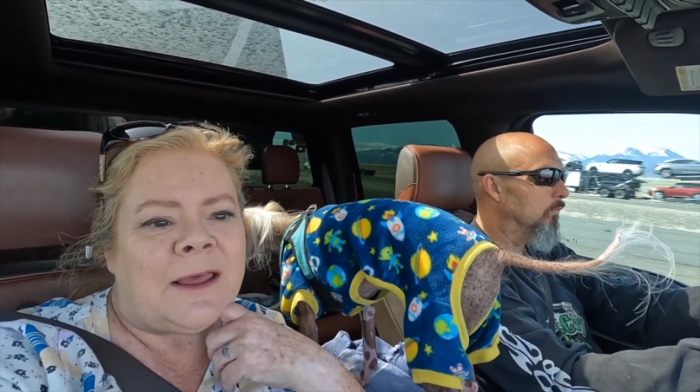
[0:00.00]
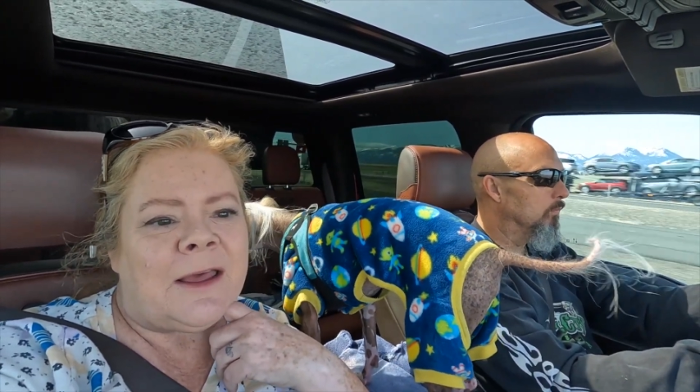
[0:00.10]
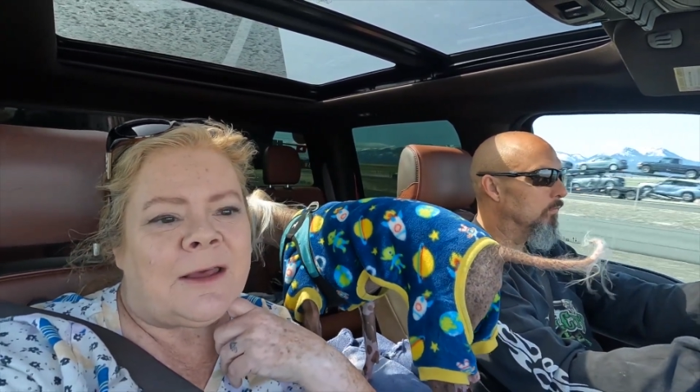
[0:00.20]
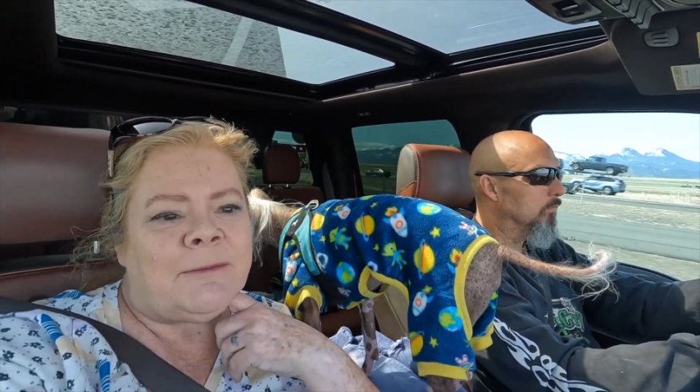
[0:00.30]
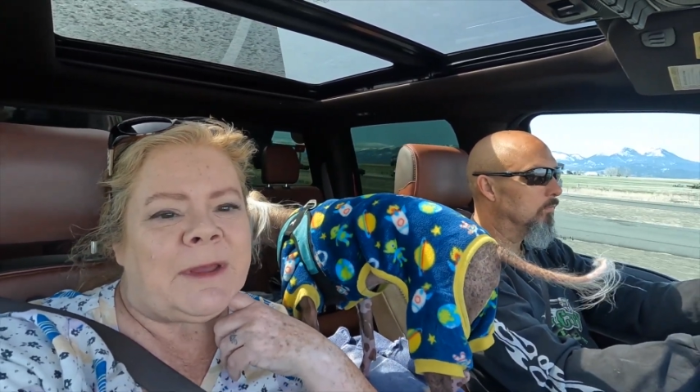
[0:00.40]

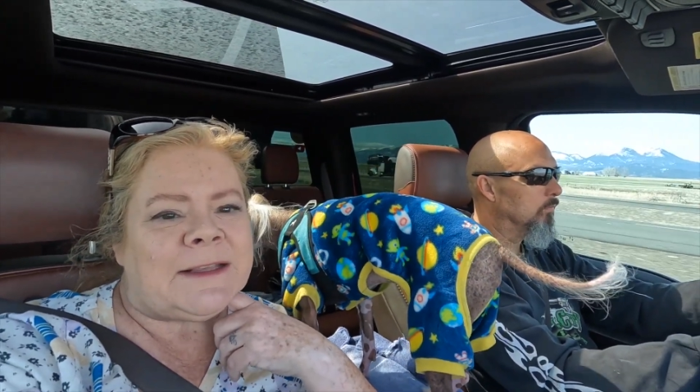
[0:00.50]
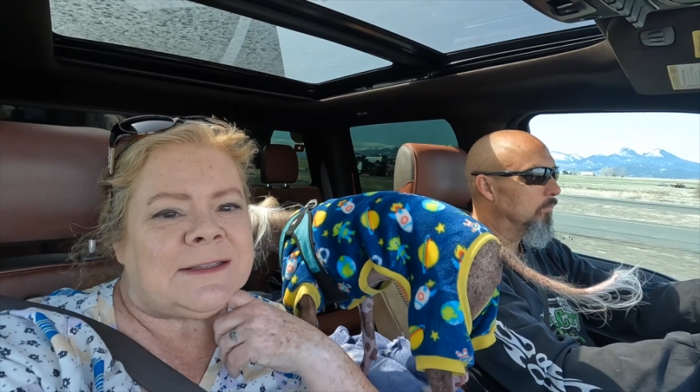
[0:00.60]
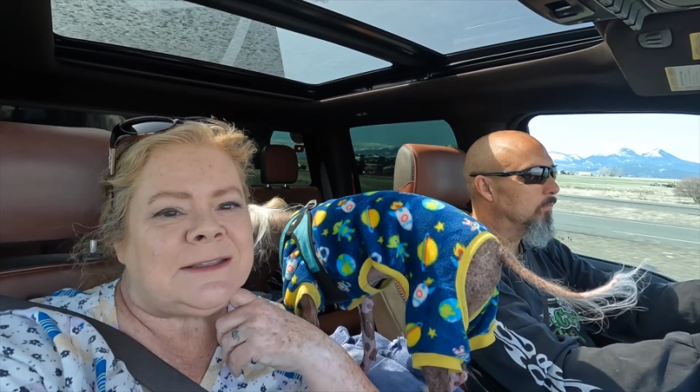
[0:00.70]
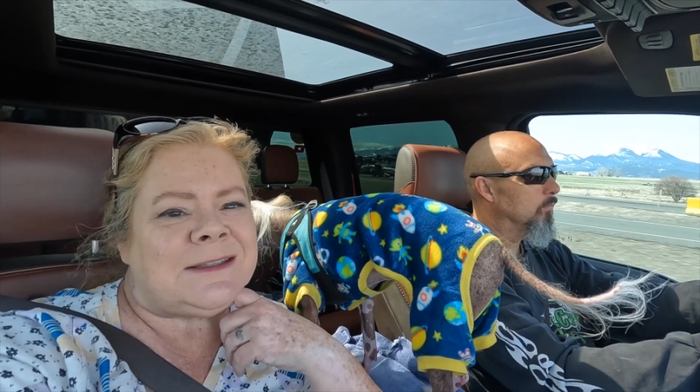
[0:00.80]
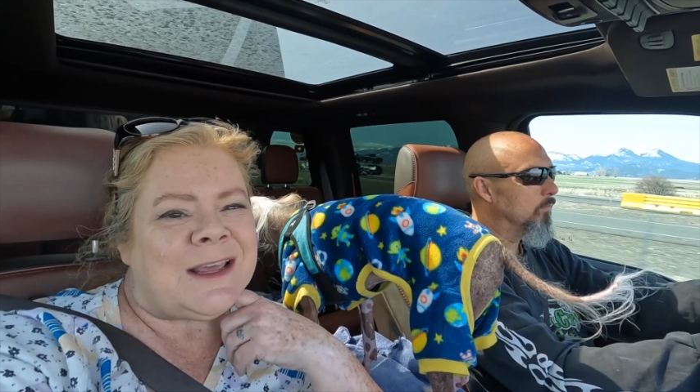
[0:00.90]
um,
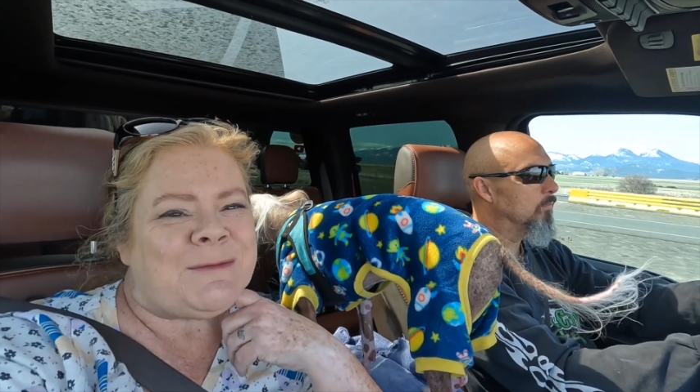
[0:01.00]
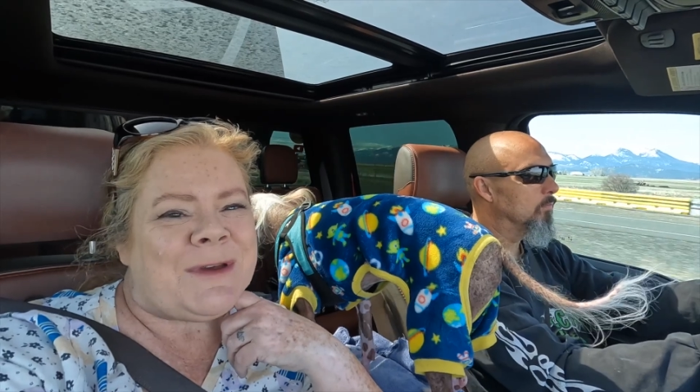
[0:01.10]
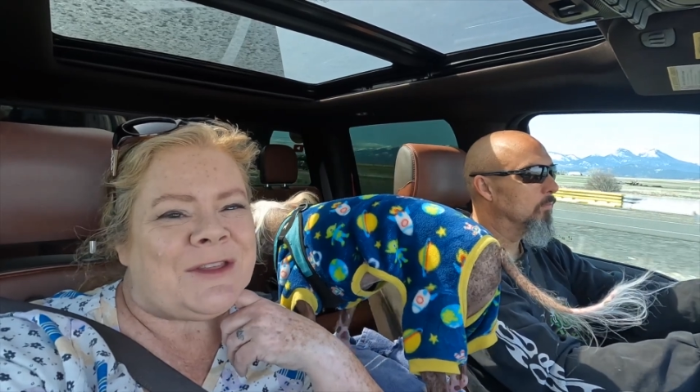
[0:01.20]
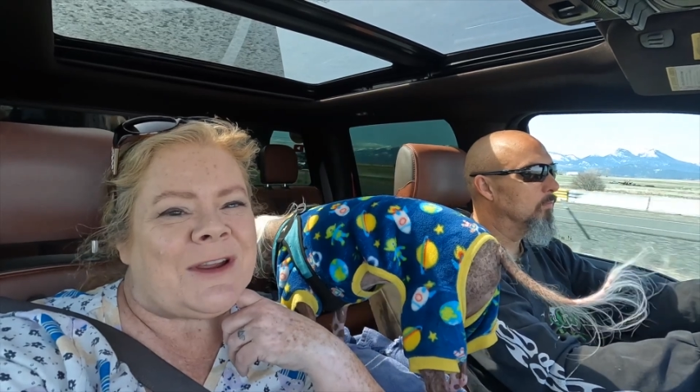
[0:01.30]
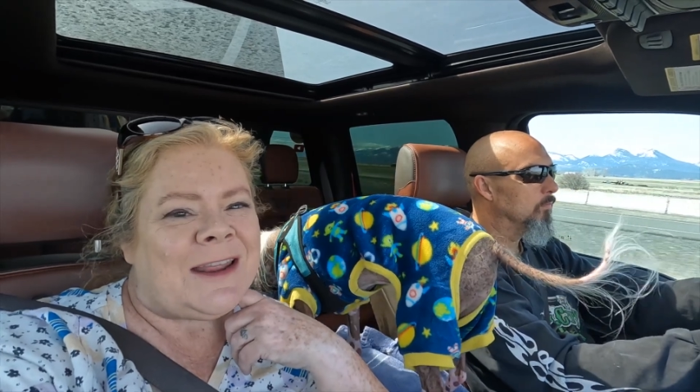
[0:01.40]
best
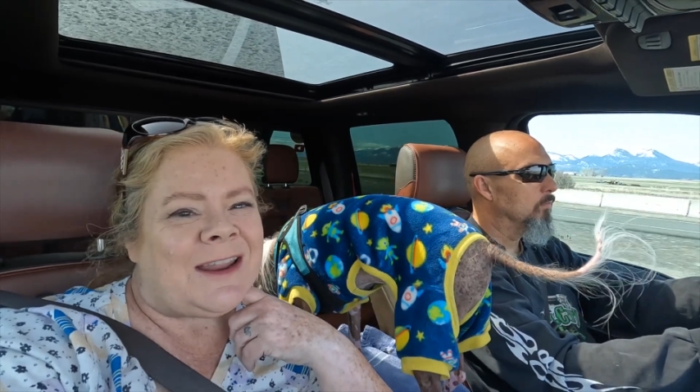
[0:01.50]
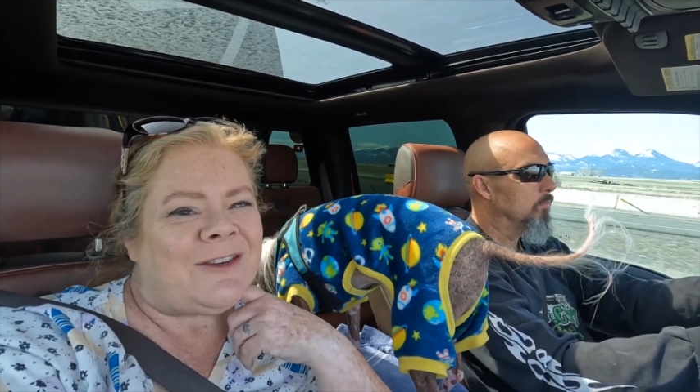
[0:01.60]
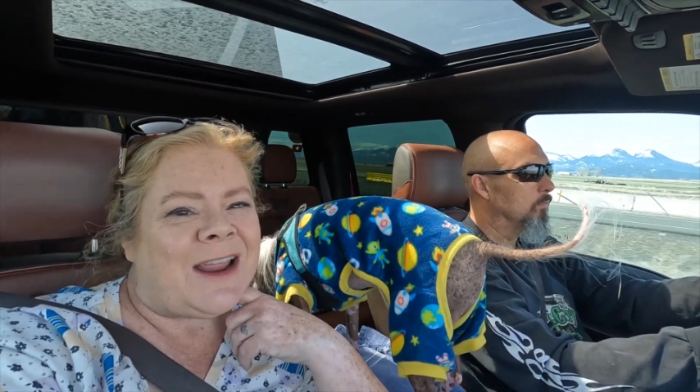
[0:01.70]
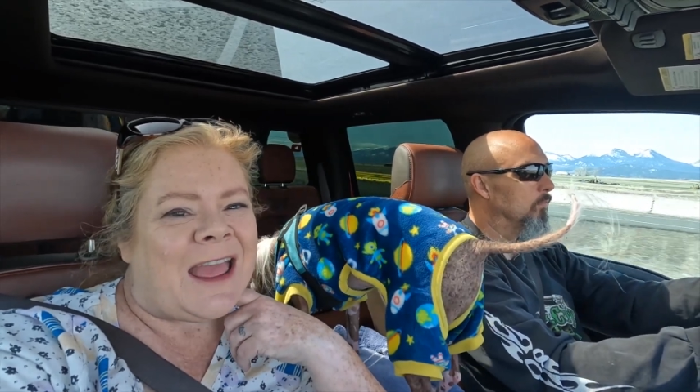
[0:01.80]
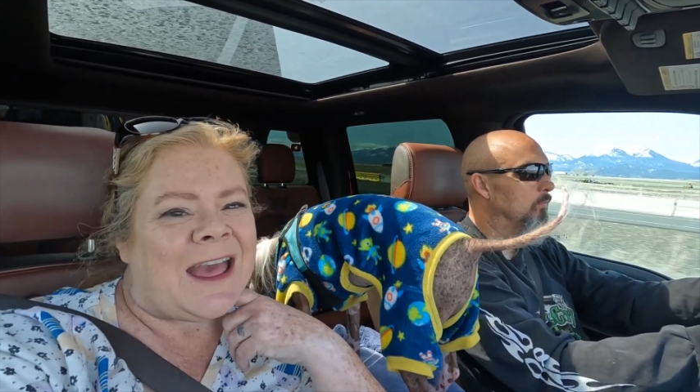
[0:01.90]
stepmother I
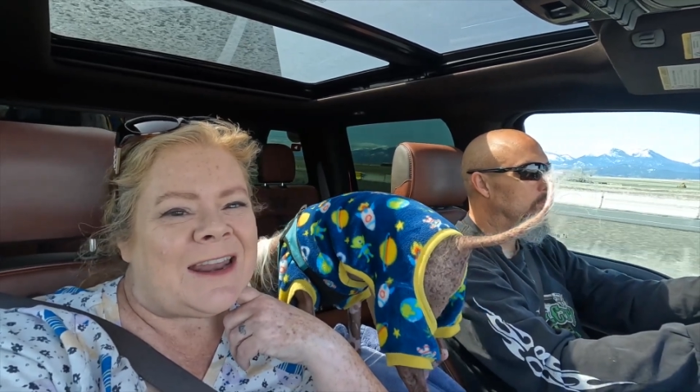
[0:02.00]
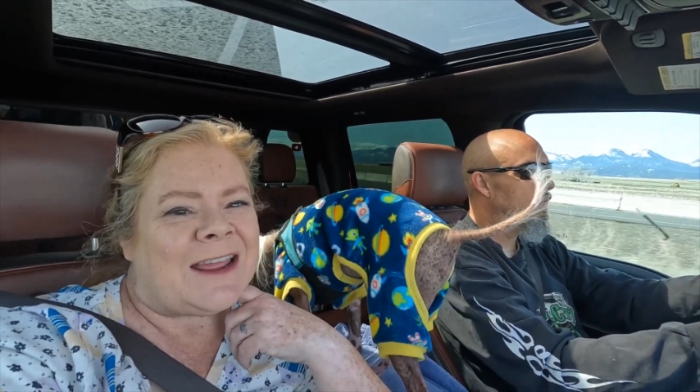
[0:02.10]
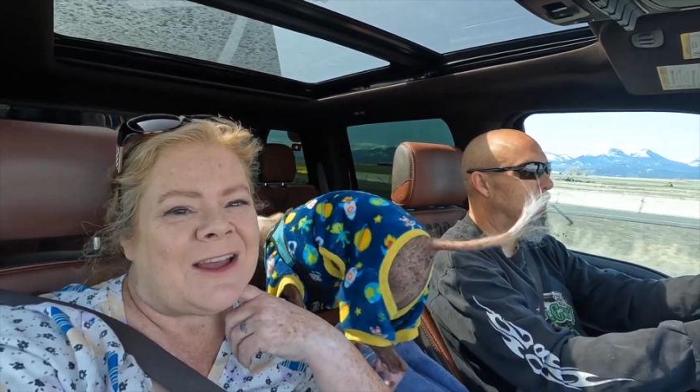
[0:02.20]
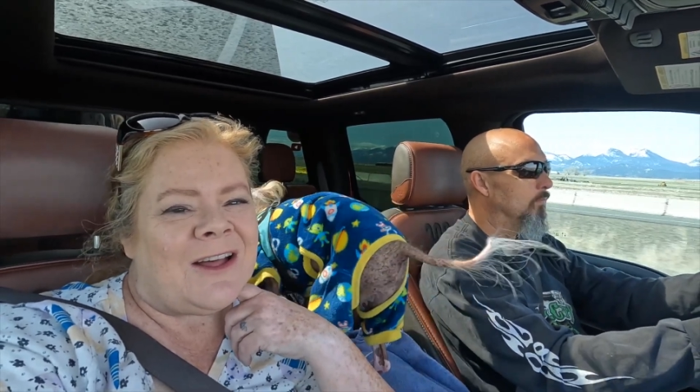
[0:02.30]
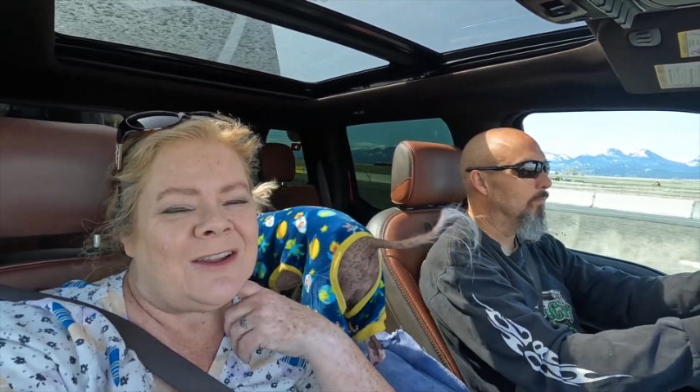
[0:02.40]
never had.
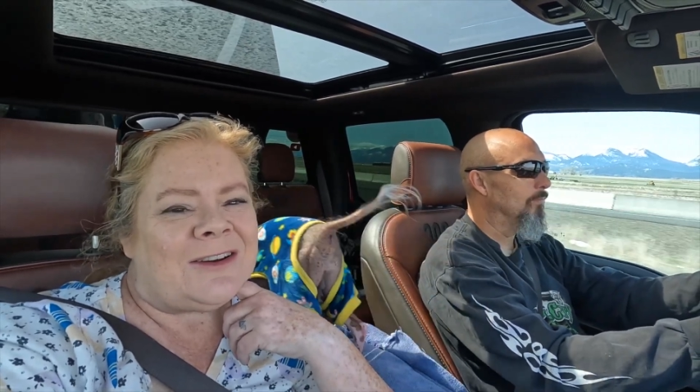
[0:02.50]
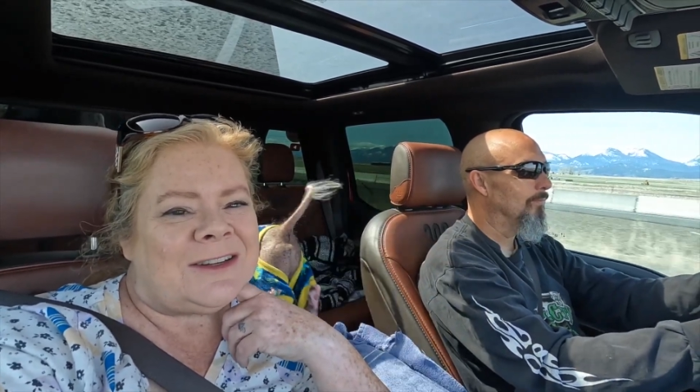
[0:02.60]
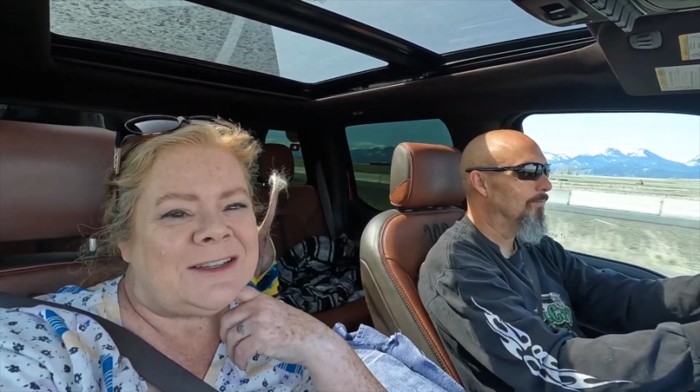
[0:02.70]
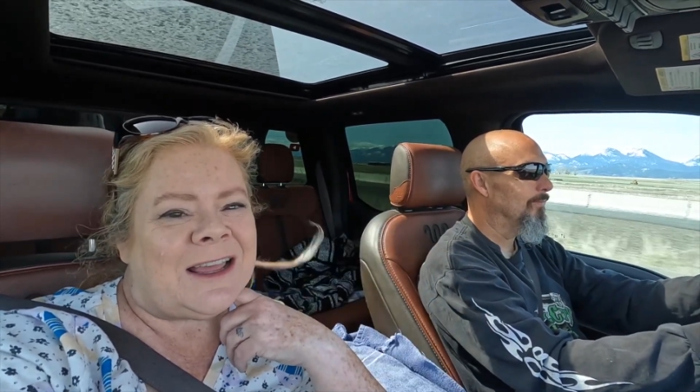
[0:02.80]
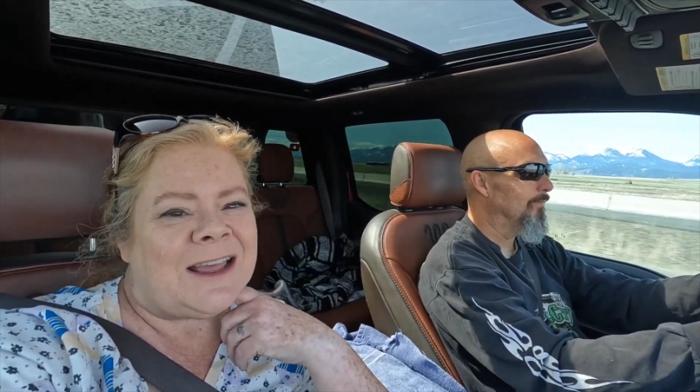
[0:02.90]
I call her,
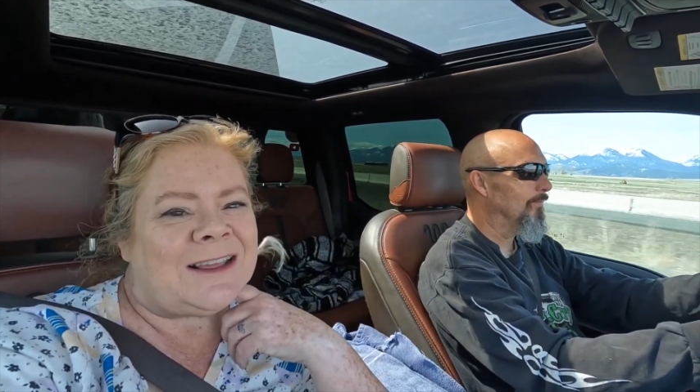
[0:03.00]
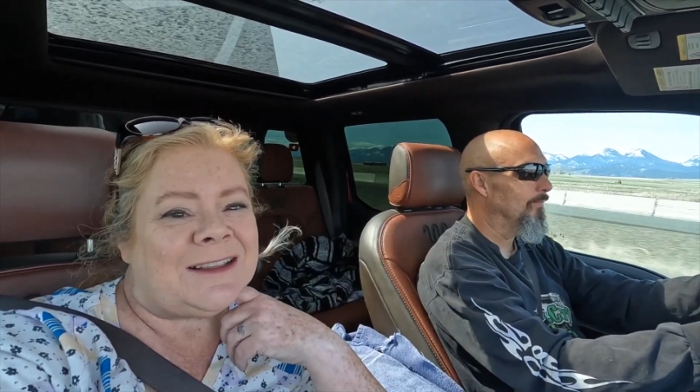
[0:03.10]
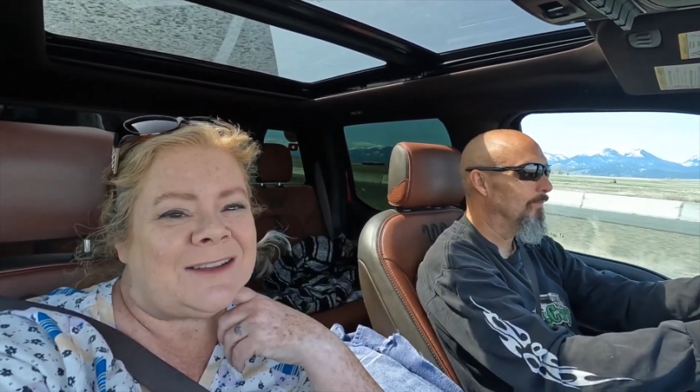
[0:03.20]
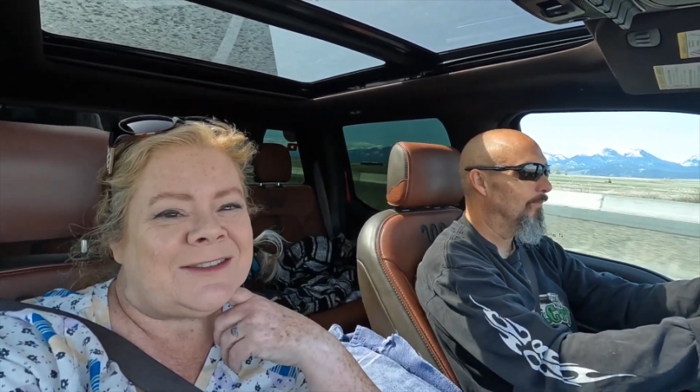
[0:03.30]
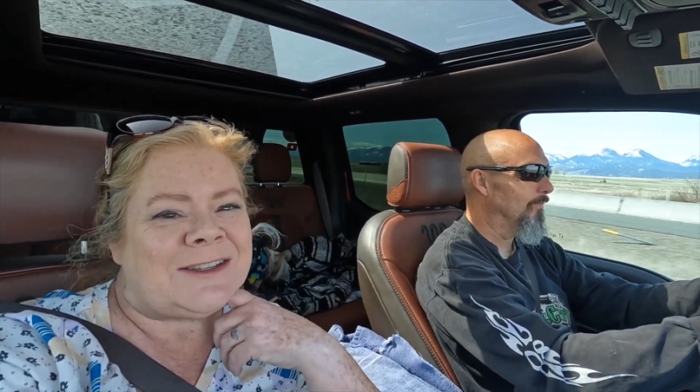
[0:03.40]

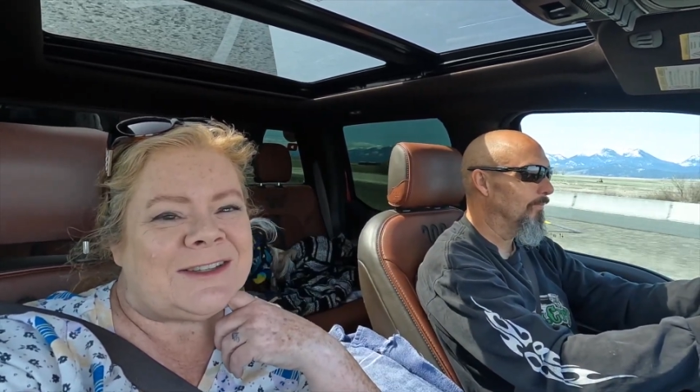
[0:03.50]
uh, lives there